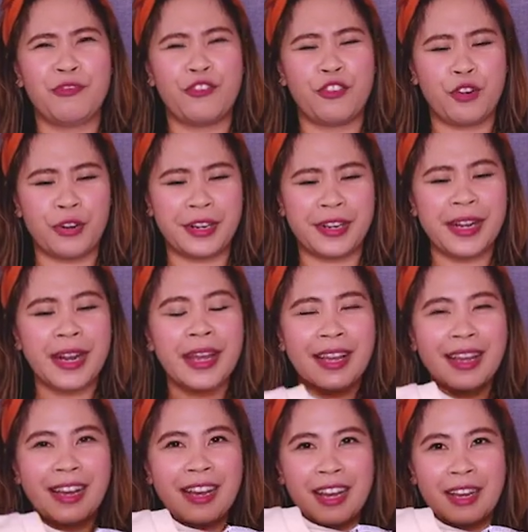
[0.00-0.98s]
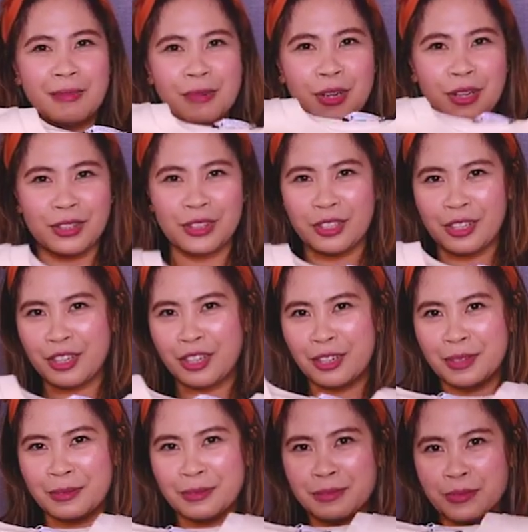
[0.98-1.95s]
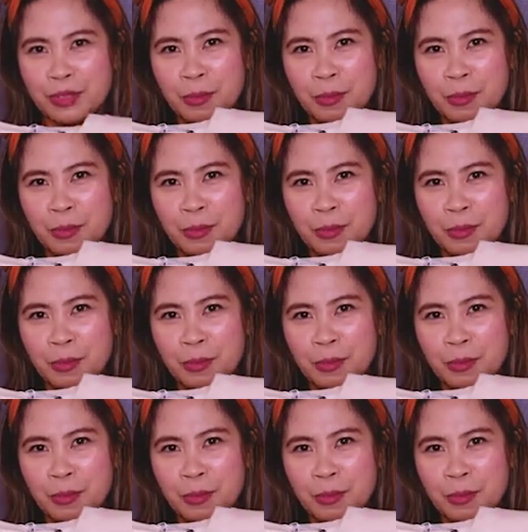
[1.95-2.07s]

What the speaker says: for autumn.